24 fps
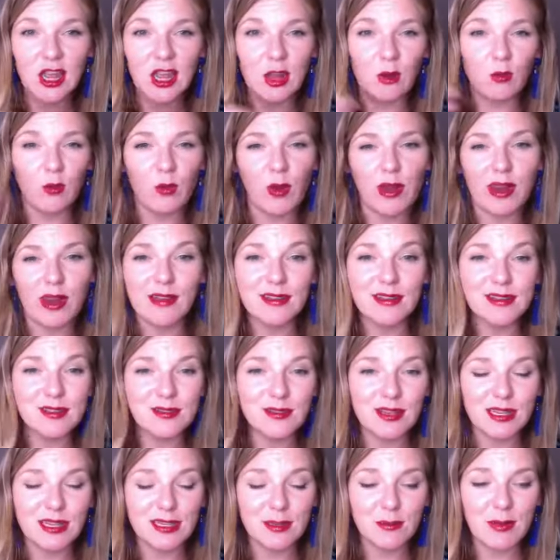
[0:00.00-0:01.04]
and what else
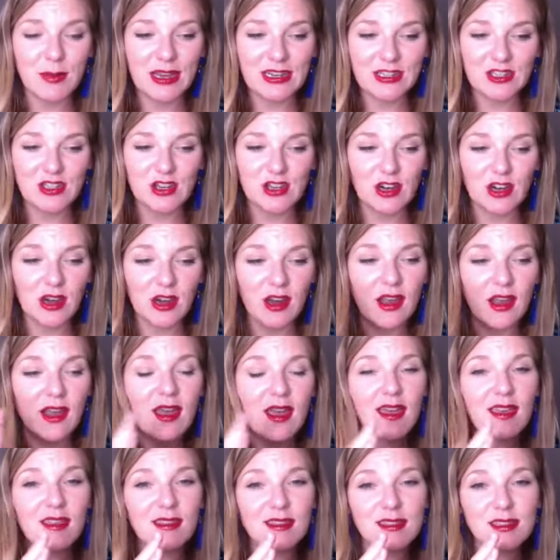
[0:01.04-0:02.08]
you need to make sure
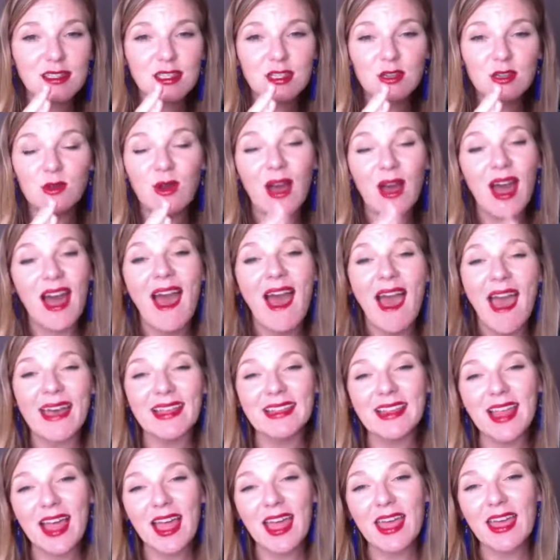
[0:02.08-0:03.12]
to
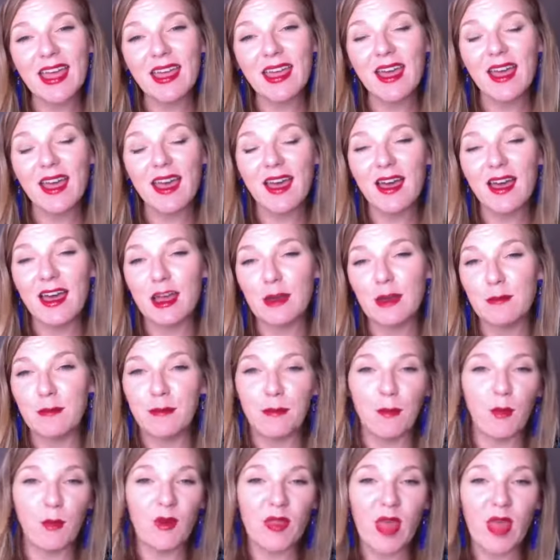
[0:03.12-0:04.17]
highlight
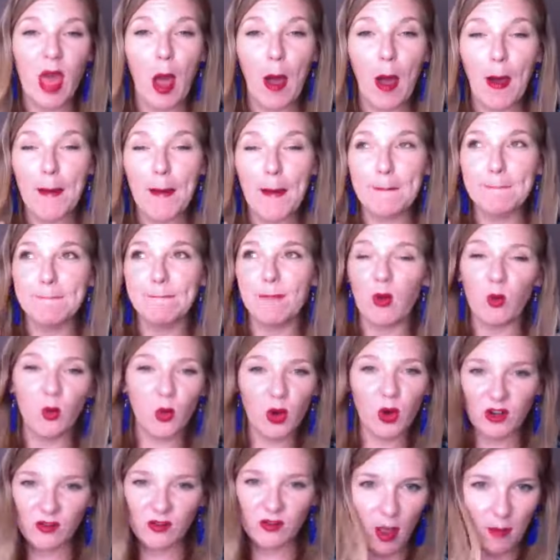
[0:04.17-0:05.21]
without
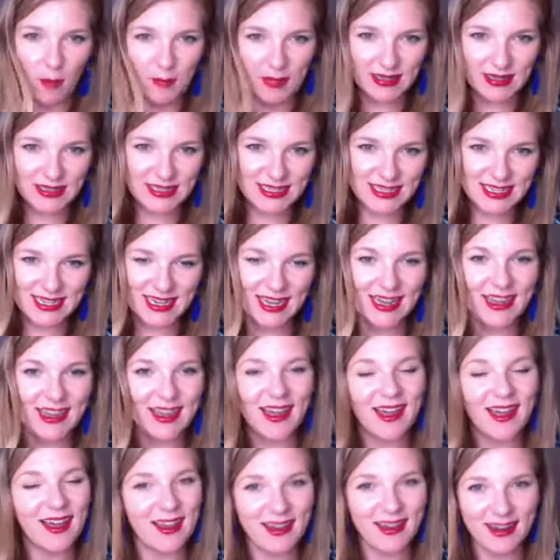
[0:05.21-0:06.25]
word vomiting
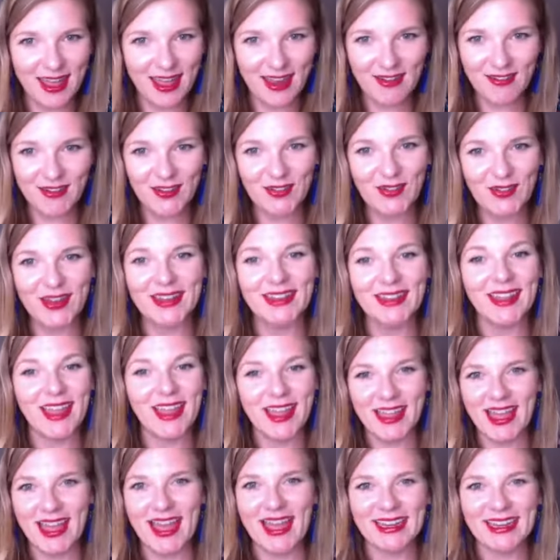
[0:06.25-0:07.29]
on everyone
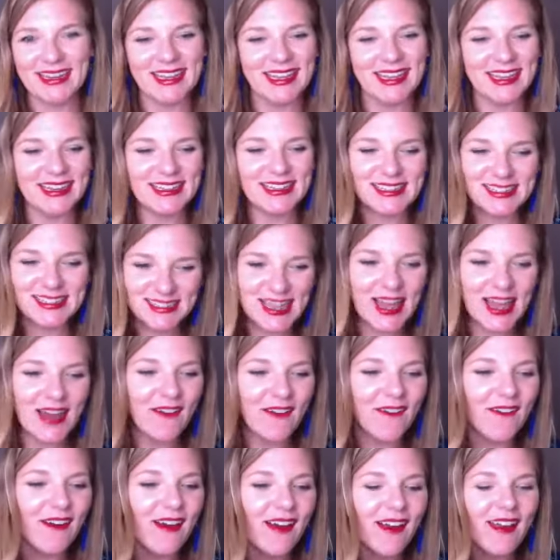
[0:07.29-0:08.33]
like I did.
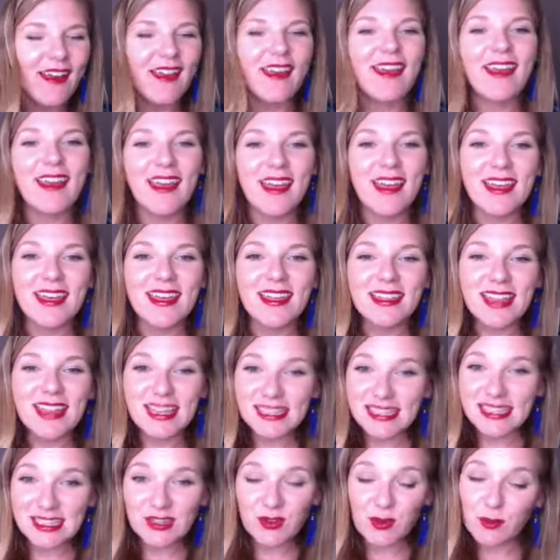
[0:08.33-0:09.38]
So
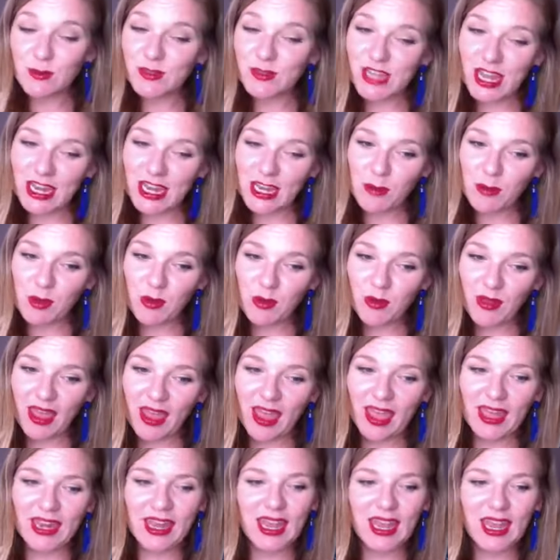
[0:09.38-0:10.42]
this is from Jenny
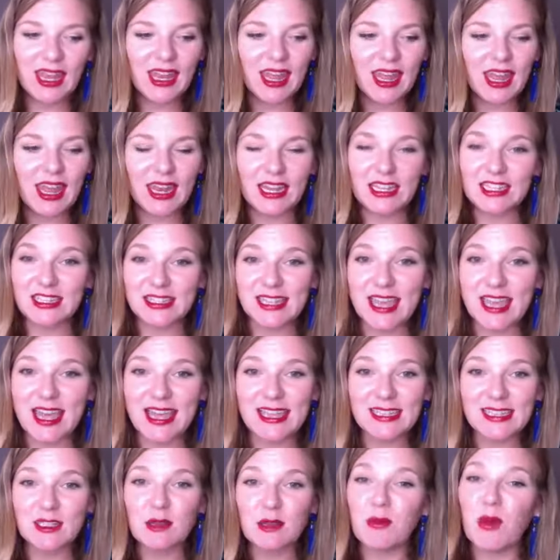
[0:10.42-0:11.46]
Buchanan, and it
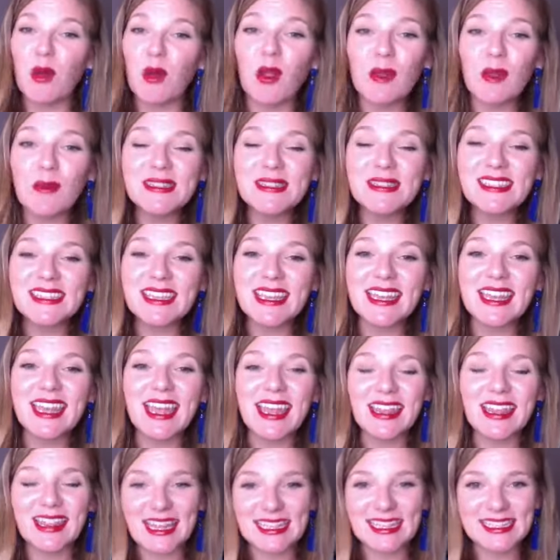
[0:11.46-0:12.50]
says, pull the seat
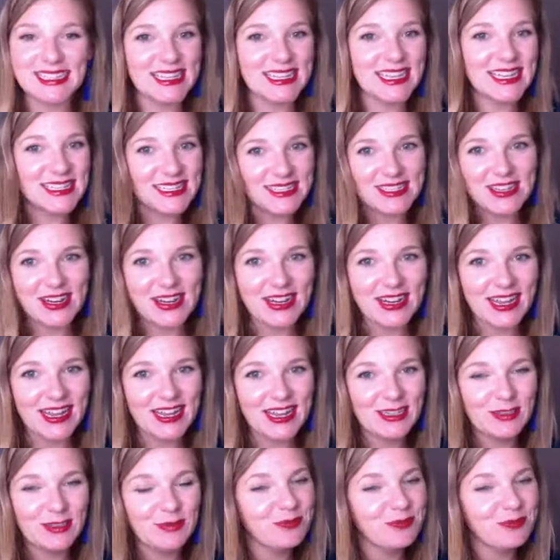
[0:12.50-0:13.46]
and let's get started.